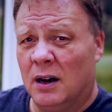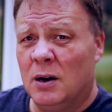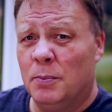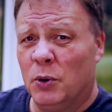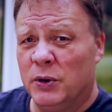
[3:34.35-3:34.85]

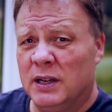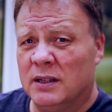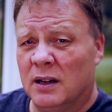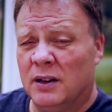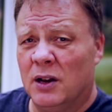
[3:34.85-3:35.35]
our
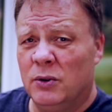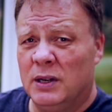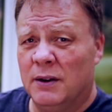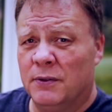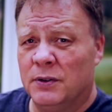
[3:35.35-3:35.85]
bodies are no
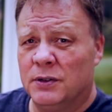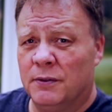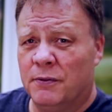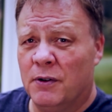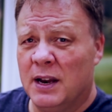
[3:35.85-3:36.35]
different
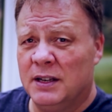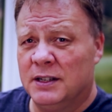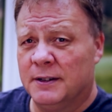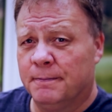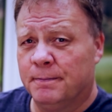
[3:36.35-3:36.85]
to
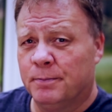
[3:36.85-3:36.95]
Fred's.